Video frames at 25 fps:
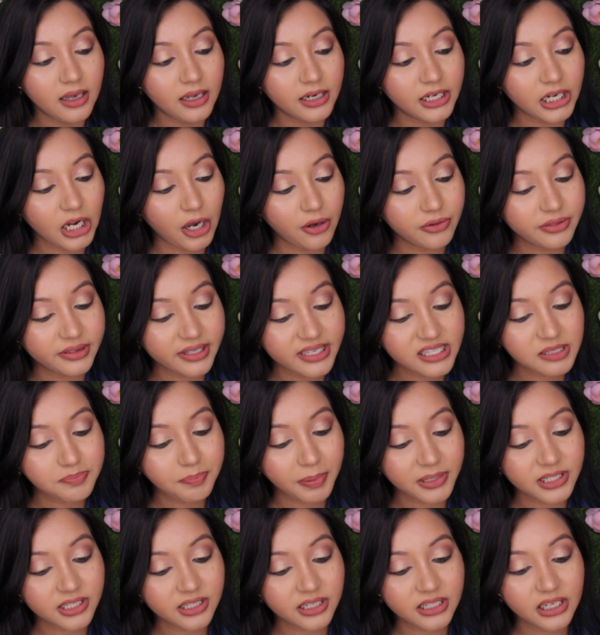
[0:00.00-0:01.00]
Now, this
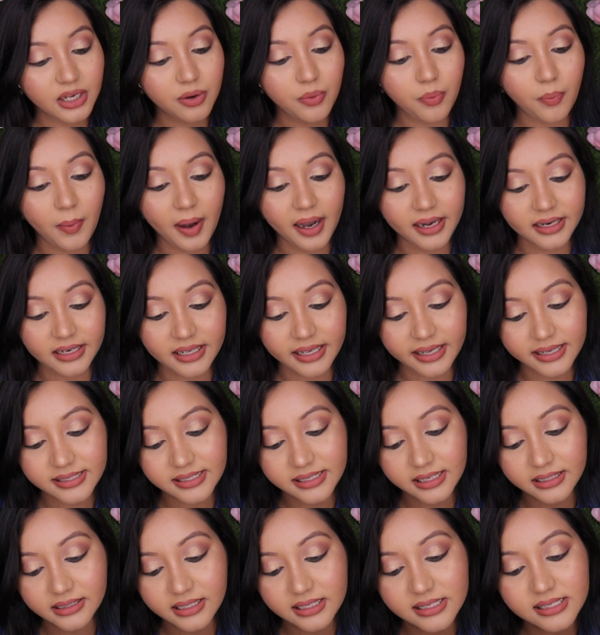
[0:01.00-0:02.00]
particular one is
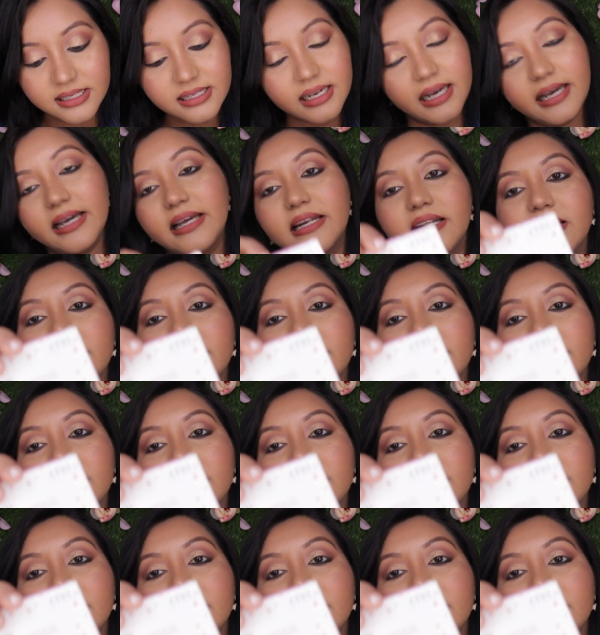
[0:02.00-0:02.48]
in the style